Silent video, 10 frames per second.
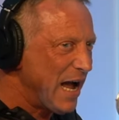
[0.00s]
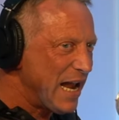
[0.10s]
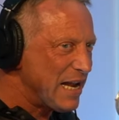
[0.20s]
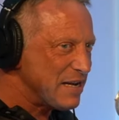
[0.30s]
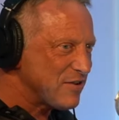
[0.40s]

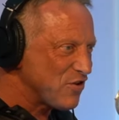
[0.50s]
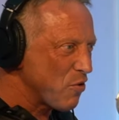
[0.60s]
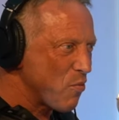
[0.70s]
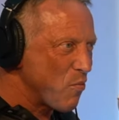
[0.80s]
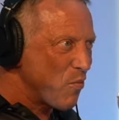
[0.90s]
And so
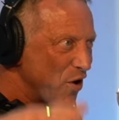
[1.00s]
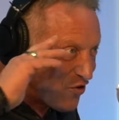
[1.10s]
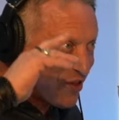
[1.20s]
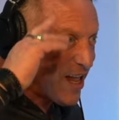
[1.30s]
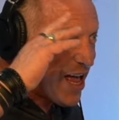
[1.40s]
the
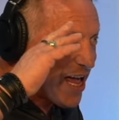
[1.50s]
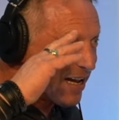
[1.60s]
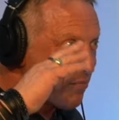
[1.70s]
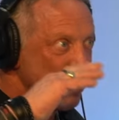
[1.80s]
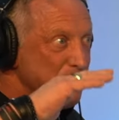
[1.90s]
worst
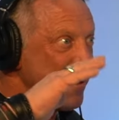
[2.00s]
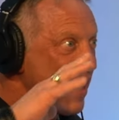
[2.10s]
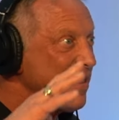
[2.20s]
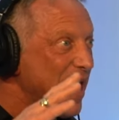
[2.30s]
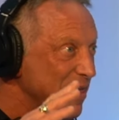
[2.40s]
thing would be
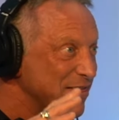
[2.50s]
that